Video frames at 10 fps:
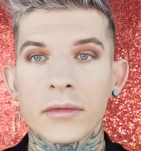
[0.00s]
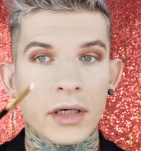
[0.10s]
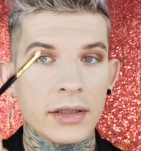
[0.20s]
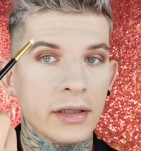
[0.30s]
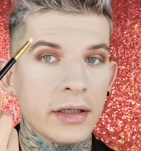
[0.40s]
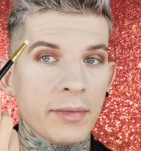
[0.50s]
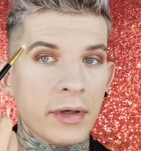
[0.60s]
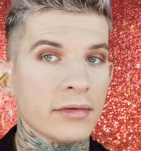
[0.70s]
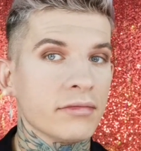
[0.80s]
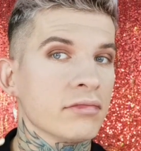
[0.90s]
There is a little
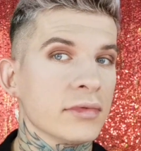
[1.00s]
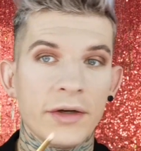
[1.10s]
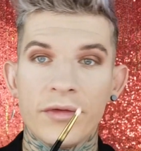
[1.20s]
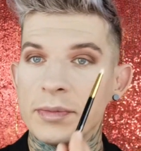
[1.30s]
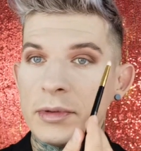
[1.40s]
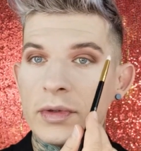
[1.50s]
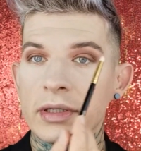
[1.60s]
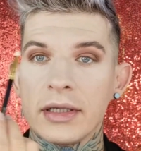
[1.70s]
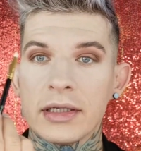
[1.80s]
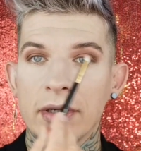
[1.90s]
bit difference
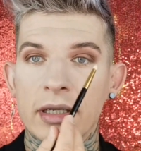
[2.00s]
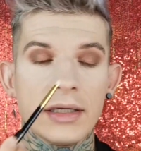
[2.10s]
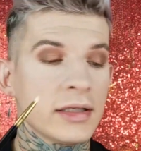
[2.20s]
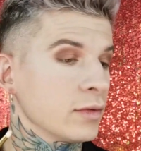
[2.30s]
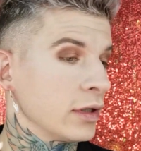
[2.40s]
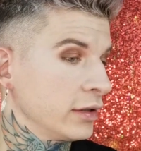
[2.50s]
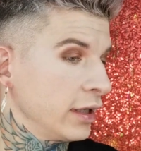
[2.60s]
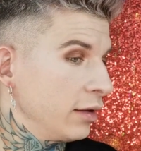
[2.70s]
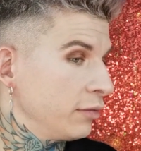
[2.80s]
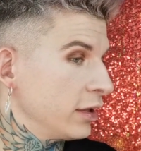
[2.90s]
between this one and this one,
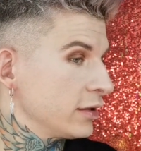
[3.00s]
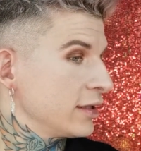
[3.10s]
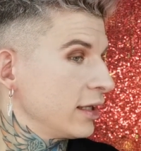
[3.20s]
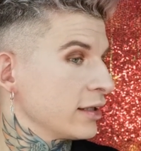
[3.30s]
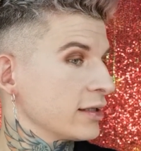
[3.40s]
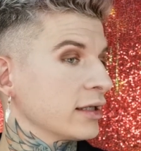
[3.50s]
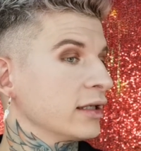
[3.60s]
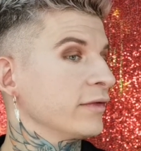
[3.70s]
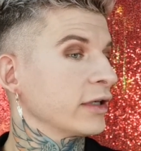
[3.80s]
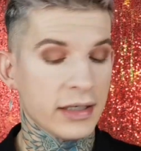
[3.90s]
yeah, but it's nothing
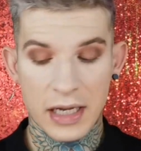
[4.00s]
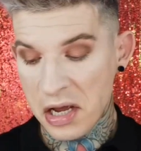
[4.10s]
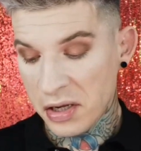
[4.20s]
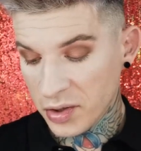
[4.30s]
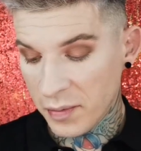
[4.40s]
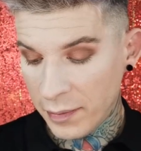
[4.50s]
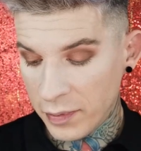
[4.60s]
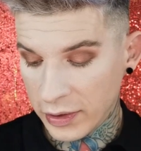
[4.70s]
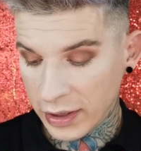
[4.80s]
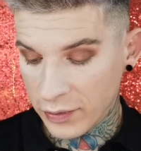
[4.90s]
significant. So
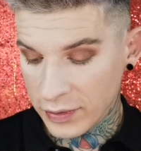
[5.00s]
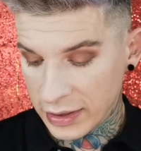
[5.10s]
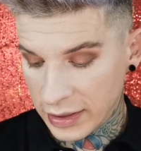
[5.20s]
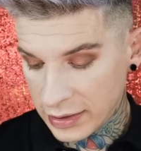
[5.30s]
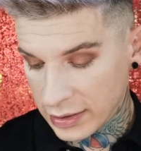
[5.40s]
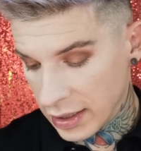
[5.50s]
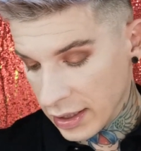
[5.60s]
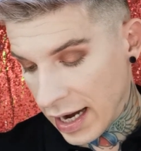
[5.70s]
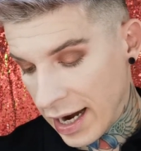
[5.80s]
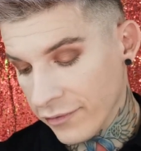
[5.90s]
maybe you can use this
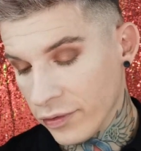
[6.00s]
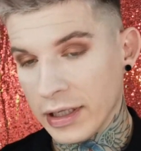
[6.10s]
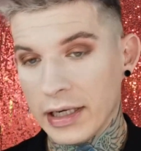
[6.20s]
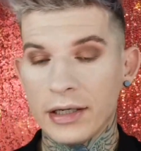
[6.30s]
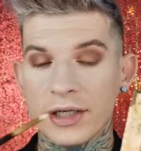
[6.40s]
ivory